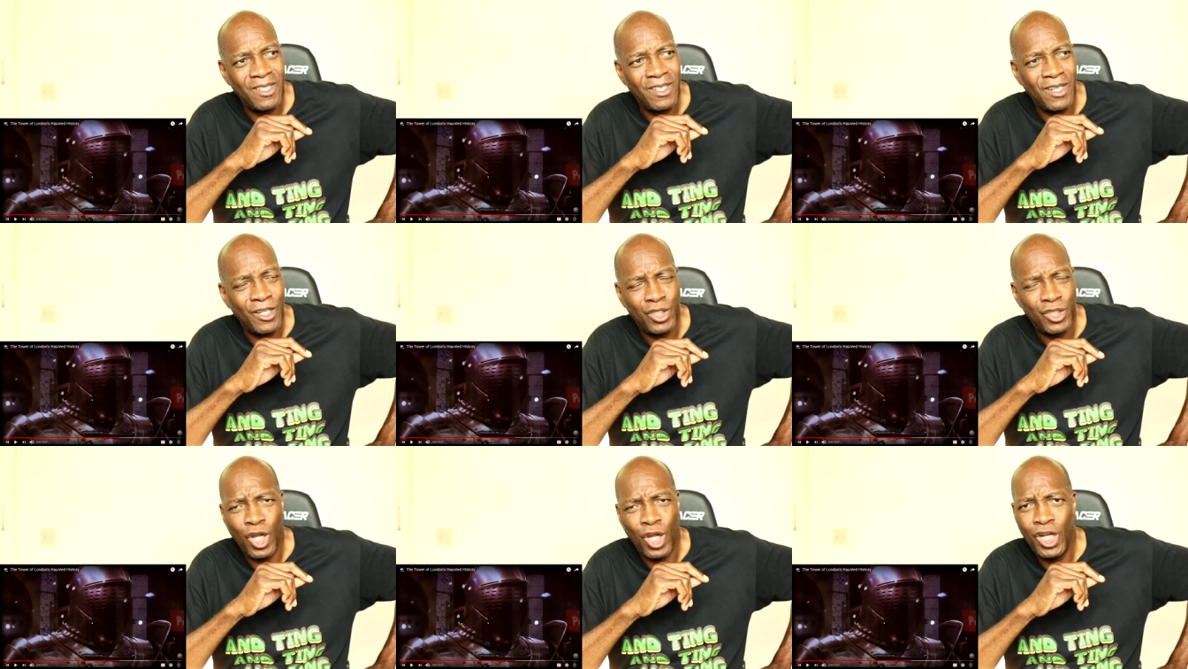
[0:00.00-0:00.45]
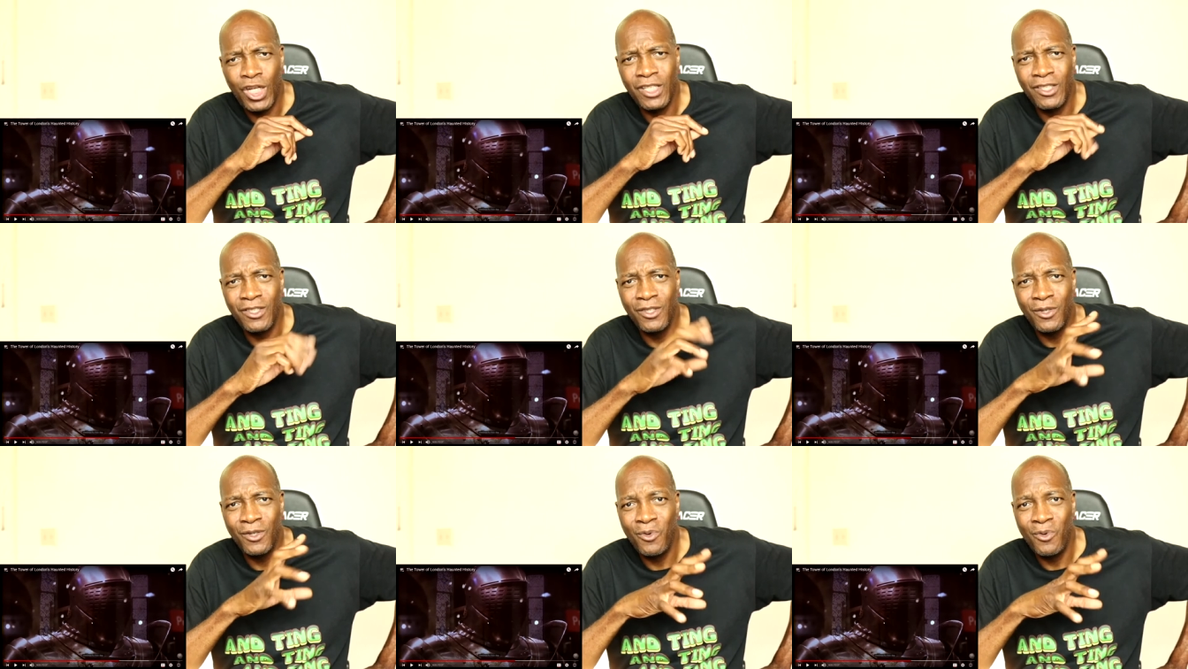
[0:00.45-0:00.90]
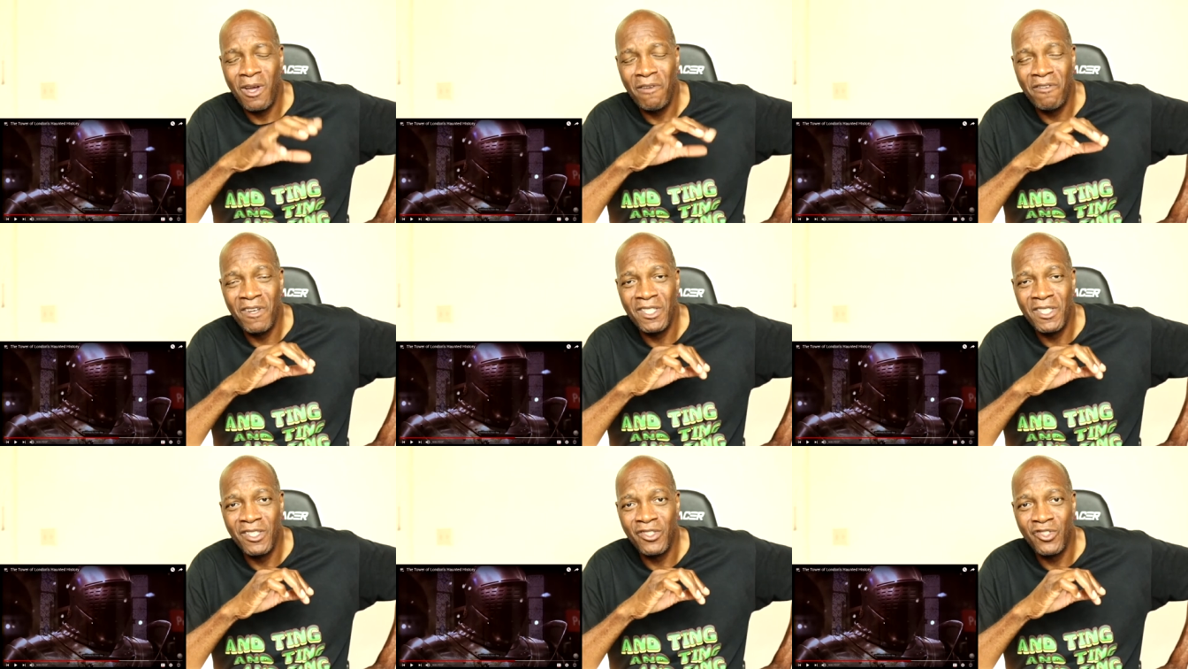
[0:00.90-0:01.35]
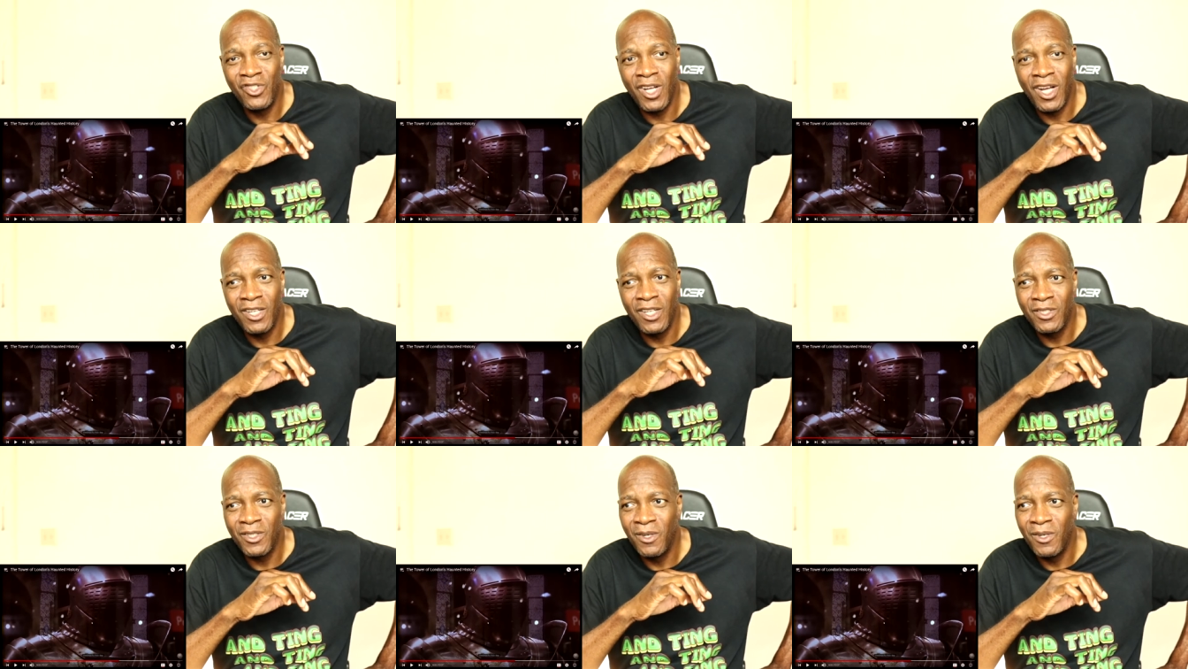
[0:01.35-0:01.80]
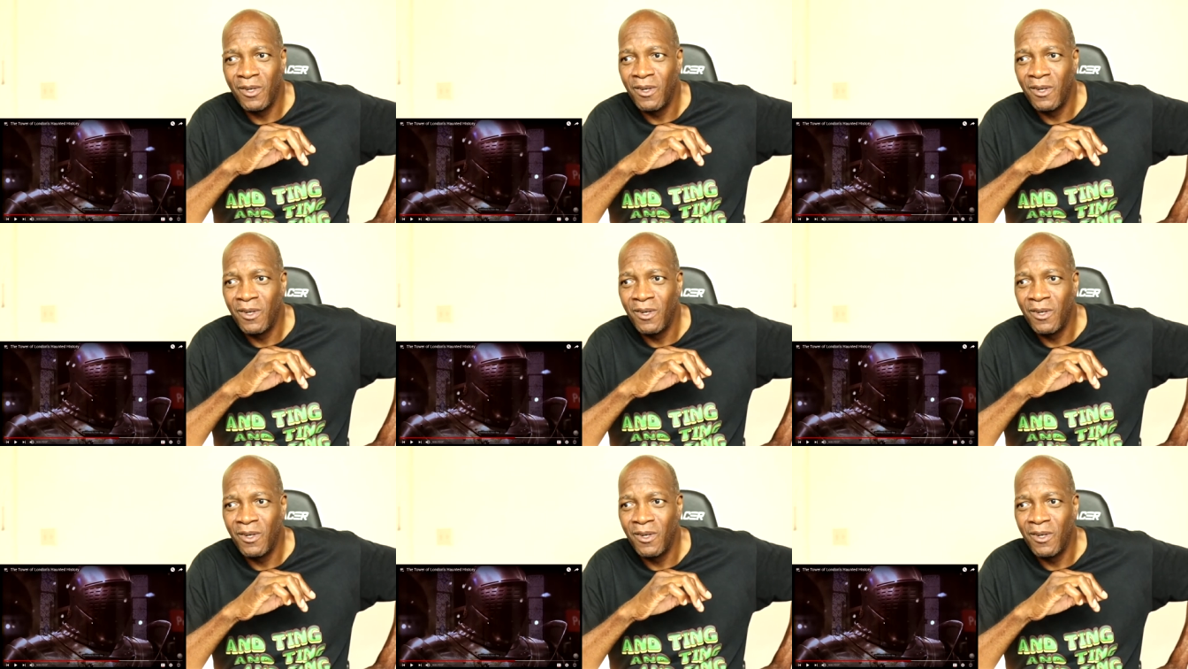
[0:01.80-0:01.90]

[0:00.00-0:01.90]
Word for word: the lieutenant or whoever is in charge